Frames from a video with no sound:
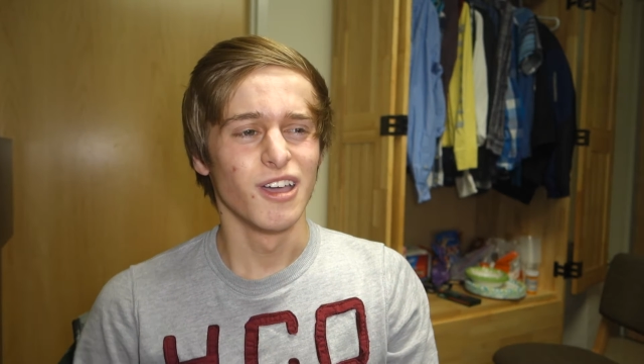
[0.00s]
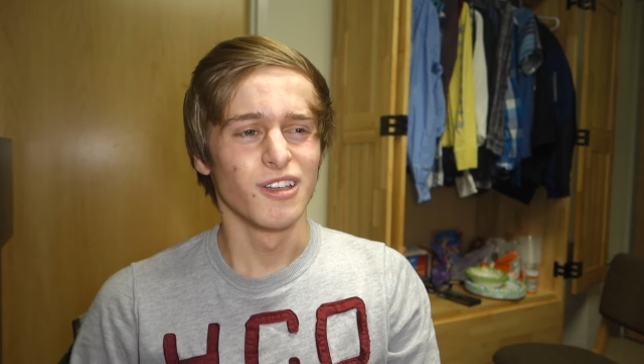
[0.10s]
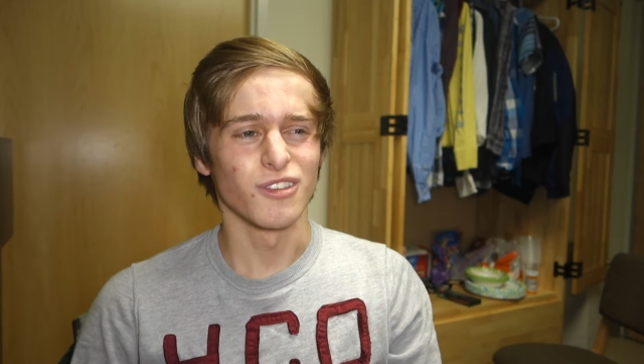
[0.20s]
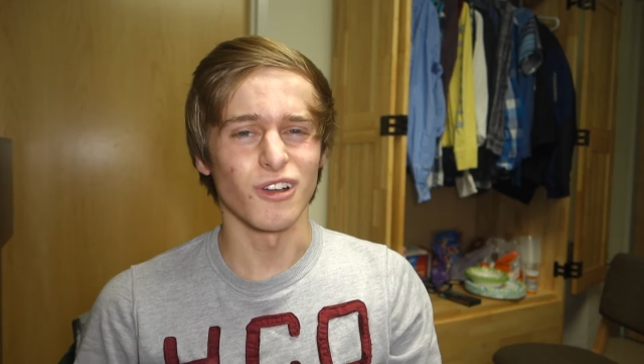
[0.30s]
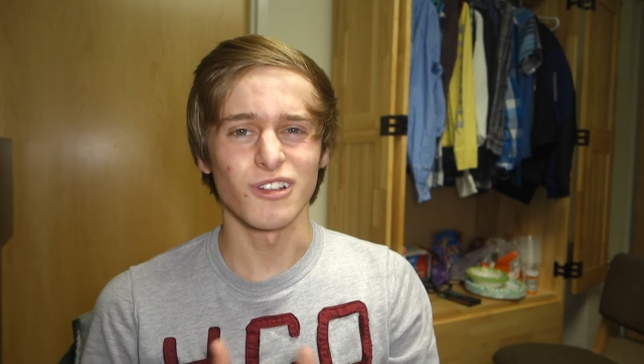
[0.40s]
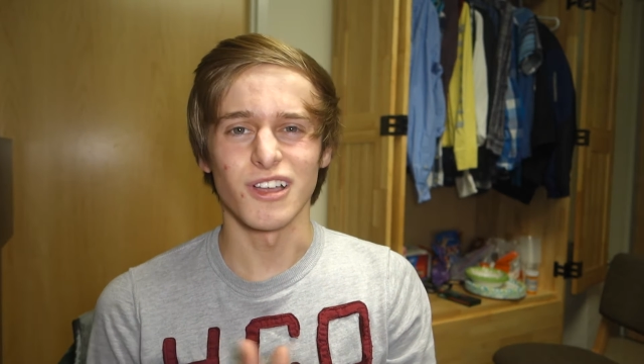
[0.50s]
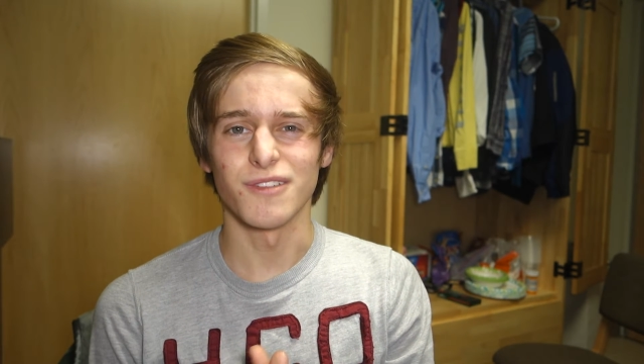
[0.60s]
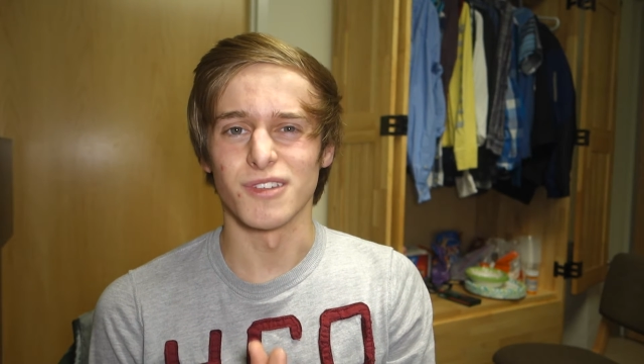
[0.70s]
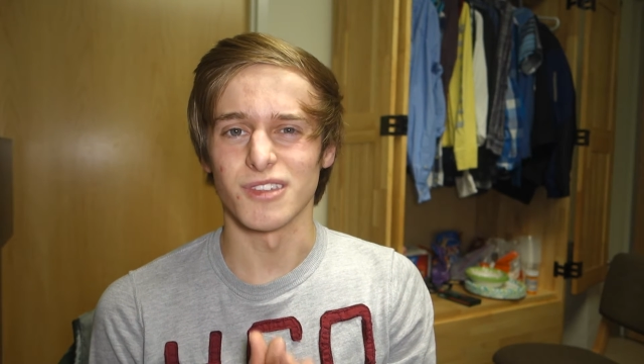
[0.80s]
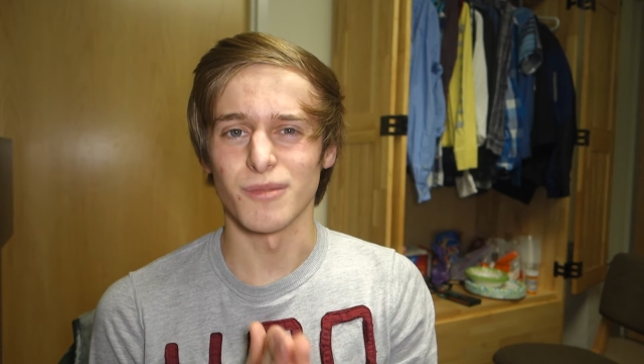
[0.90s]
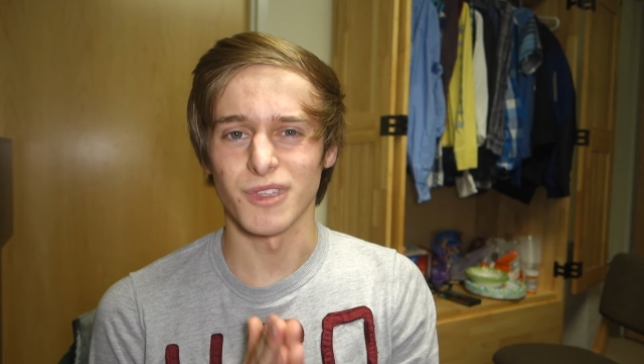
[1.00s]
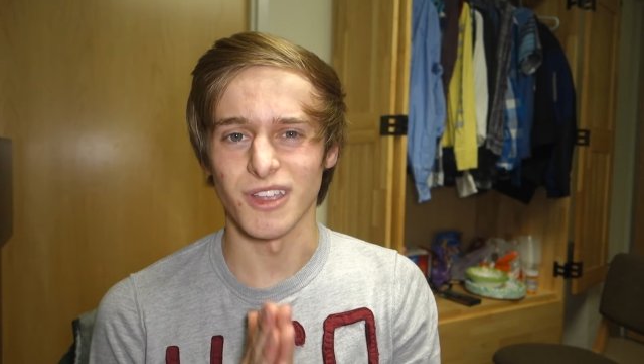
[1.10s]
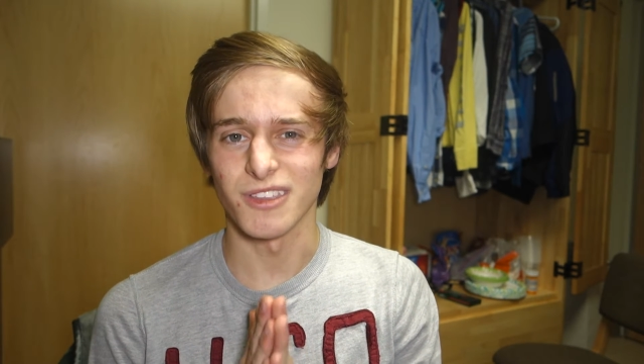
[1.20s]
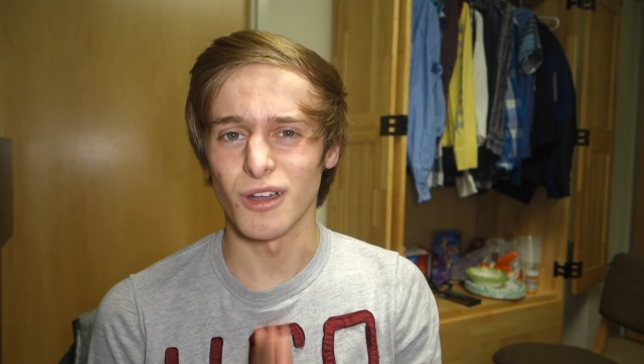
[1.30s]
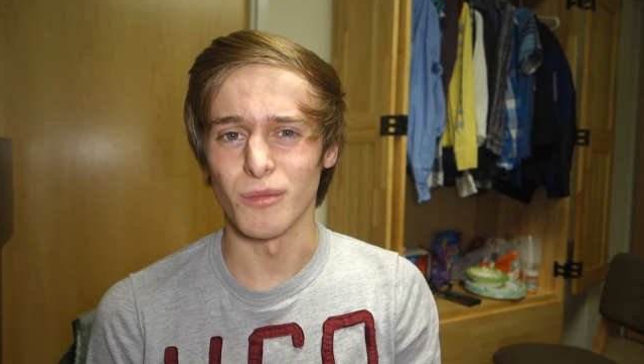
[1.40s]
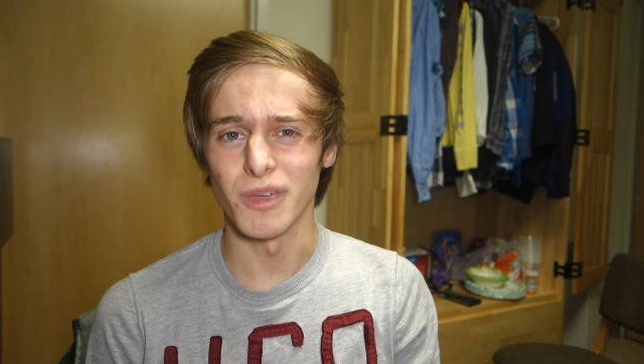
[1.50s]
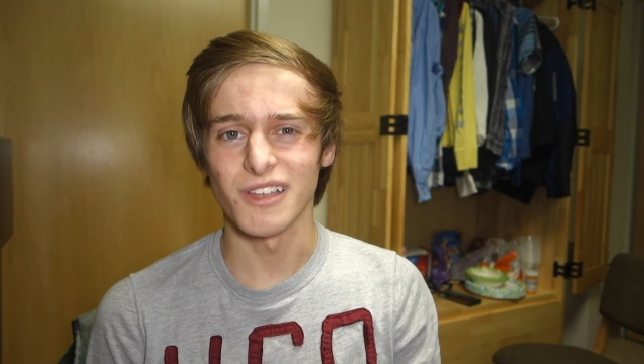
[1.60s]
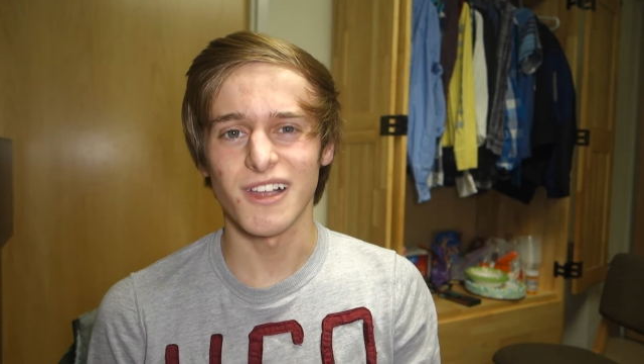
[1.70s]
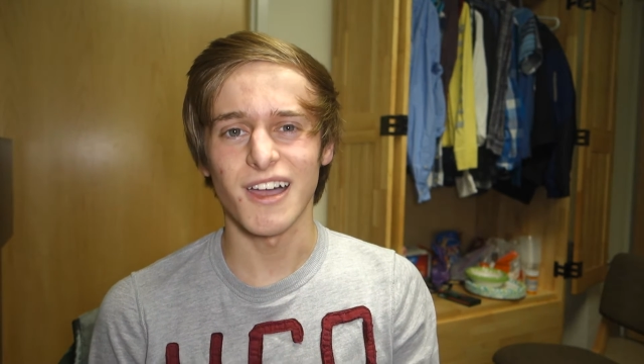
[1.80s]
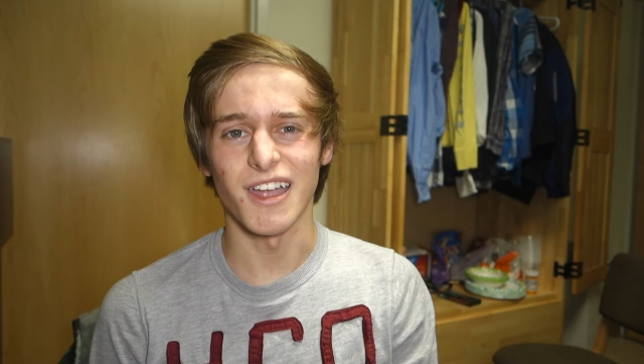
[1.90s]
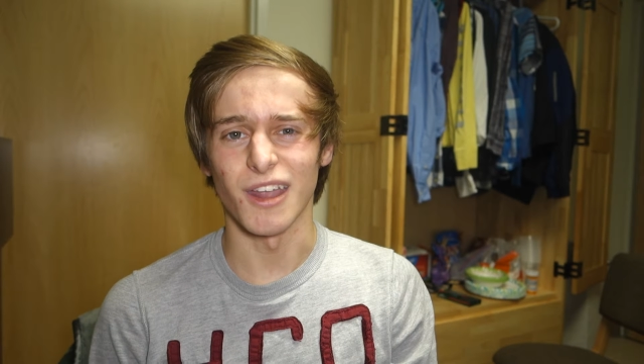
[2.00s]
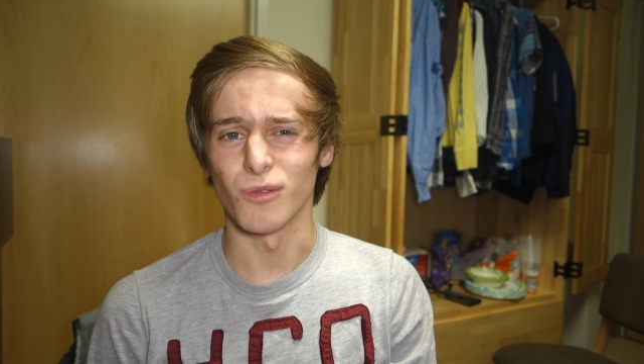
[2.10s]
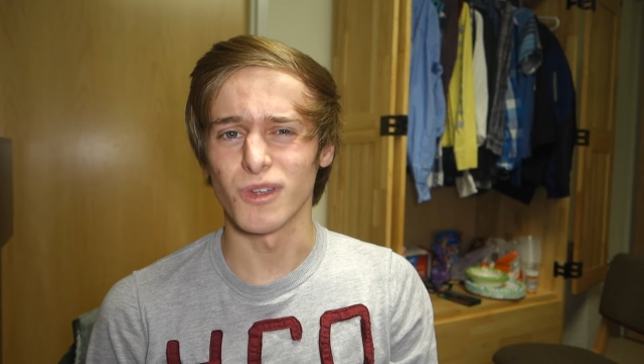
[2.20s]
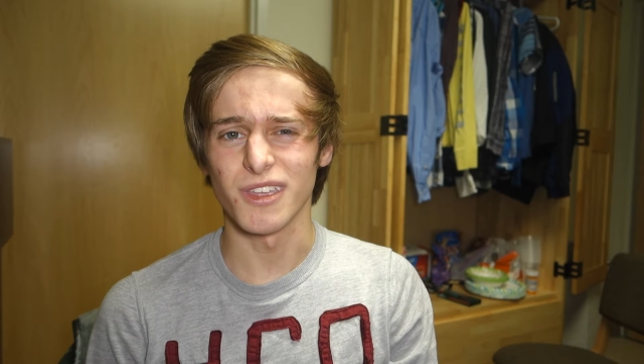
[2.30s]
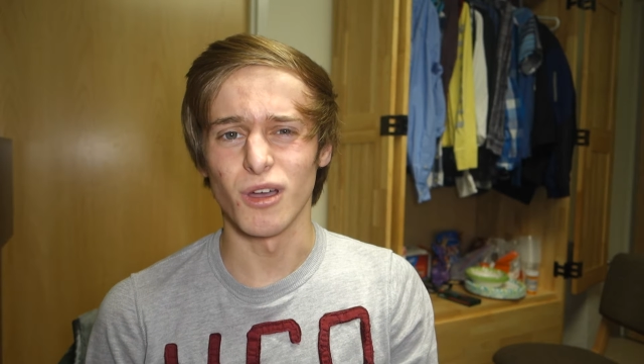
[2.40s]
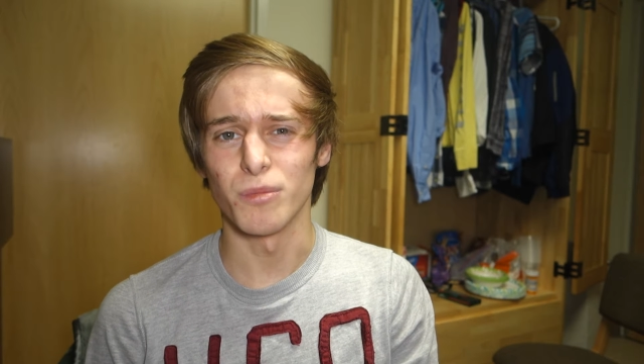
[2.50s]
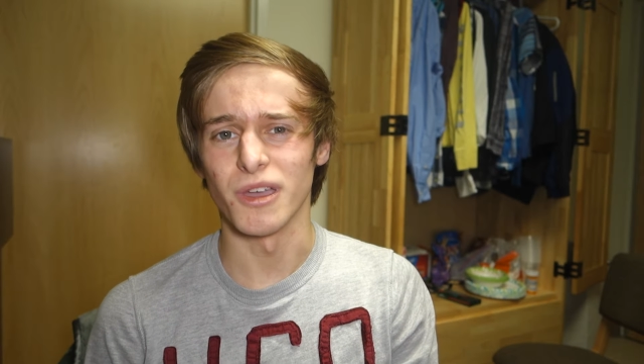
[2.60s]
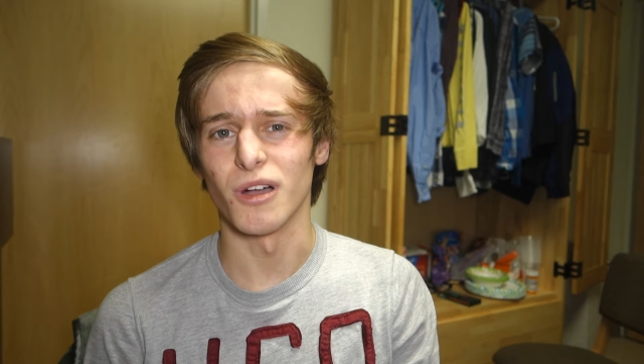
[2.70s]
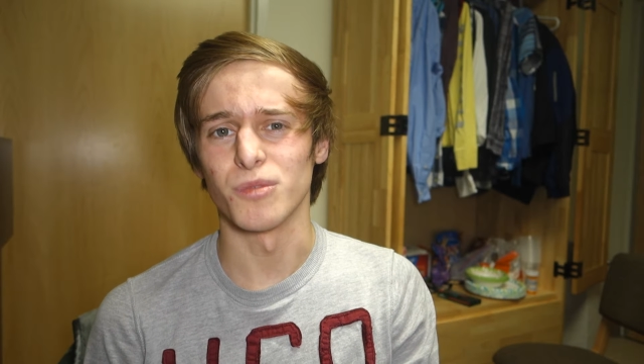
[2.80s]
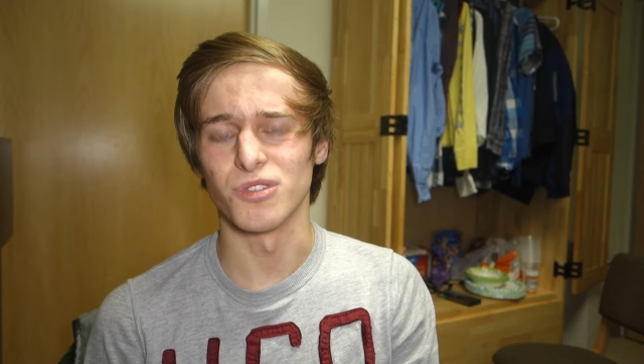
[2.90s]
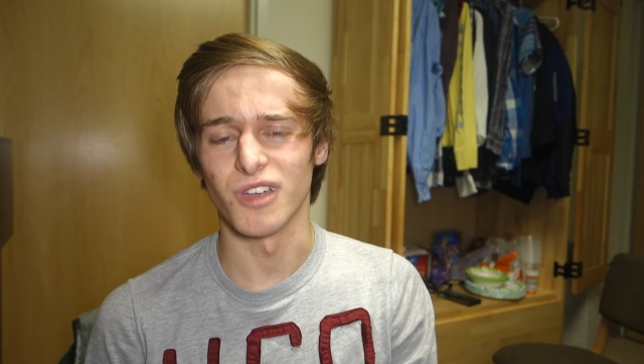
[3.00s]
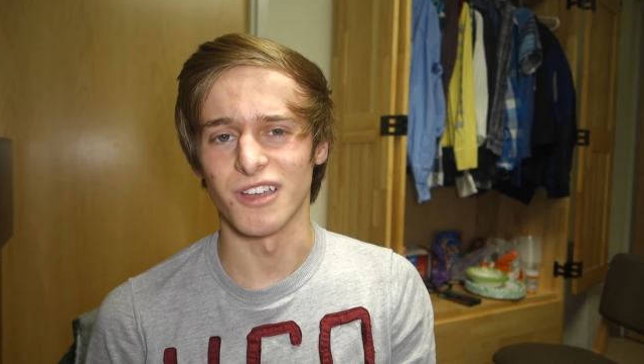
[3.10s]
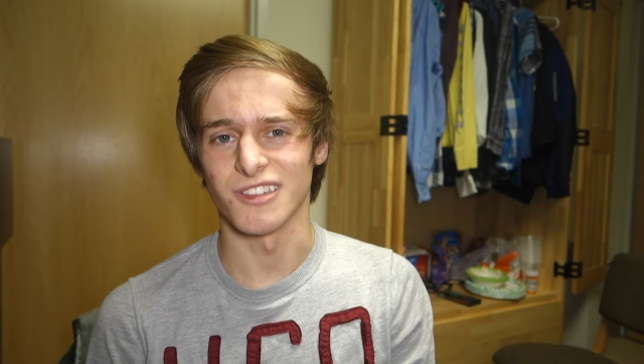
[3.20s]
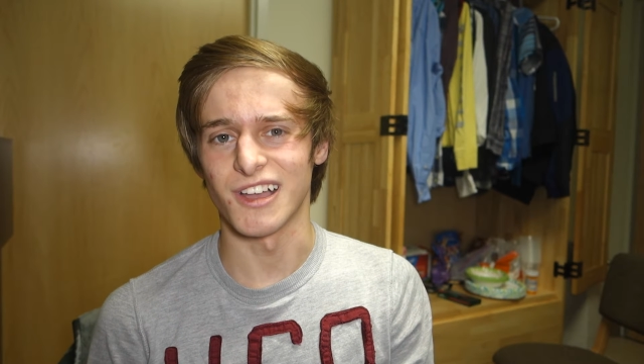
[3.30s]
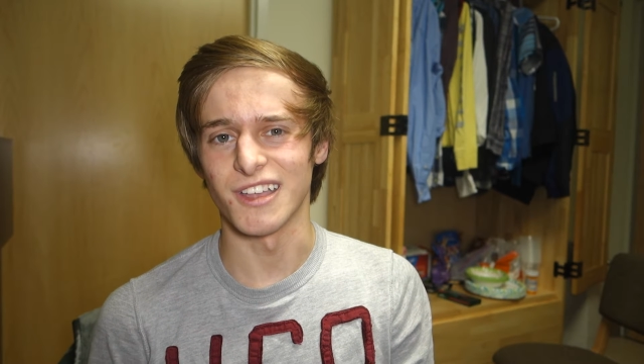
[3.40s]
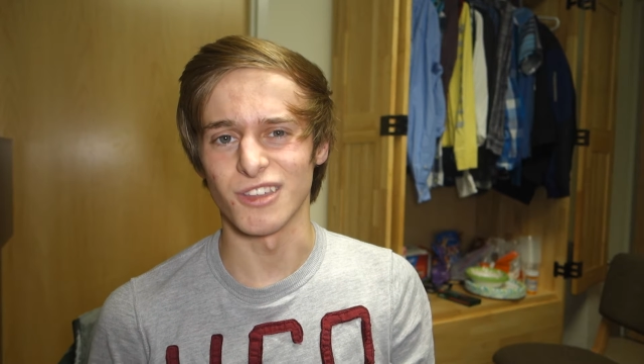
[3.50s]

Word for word: Talk Life is something that's helped me a lot, and I really hope it helps you guys a lot.